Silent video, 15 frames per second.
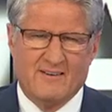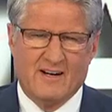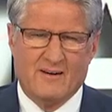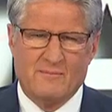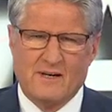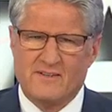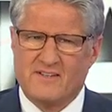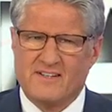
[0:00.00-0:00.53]

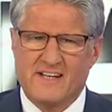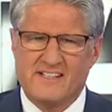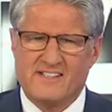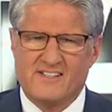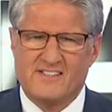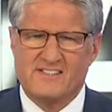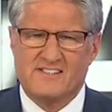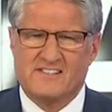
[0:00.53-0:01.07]
Well, Mother
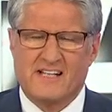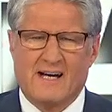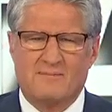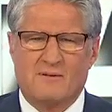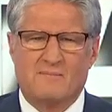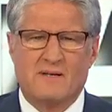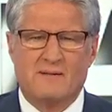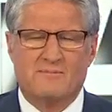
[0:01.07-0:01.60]
Nature isn't
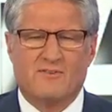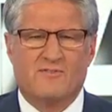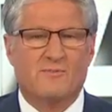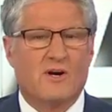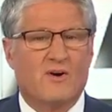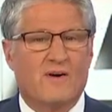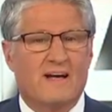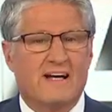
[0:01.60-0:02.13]
stopping people
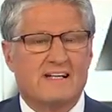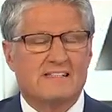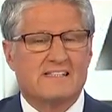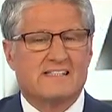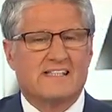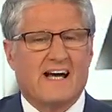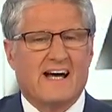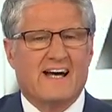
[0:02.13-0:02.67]
from going
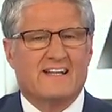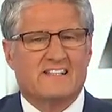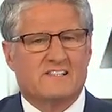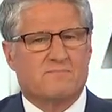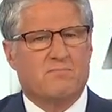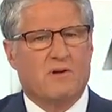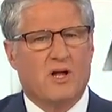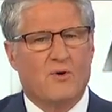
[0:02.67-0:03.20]

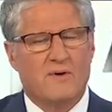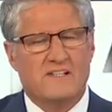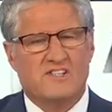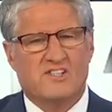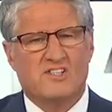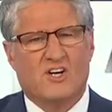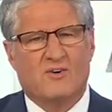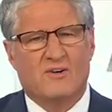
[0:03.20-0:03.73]
outside as
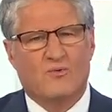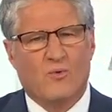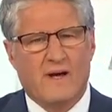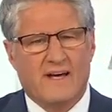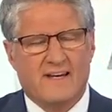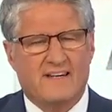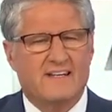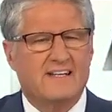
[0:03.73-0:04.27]
blowing snow
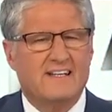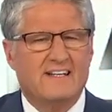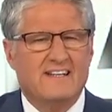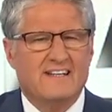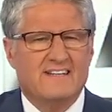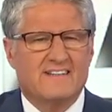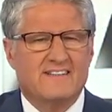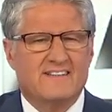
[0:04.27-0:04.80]
and wind
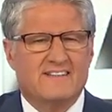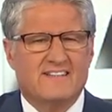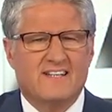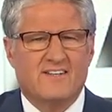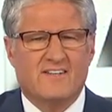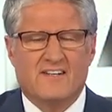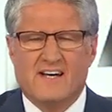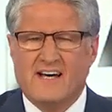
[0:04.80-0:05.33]

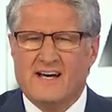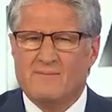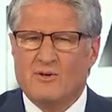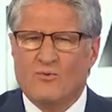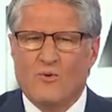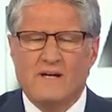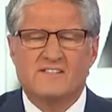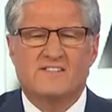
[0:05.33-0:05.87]
continue to
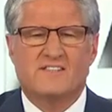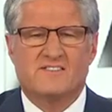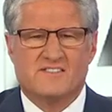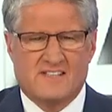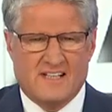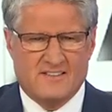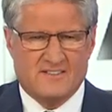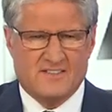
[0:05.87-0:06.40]
hammer
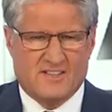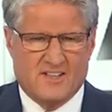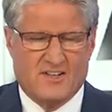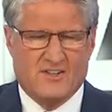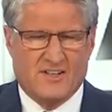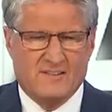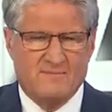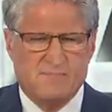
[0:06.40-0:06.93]
western South
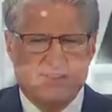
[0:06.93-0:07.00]
Dakota.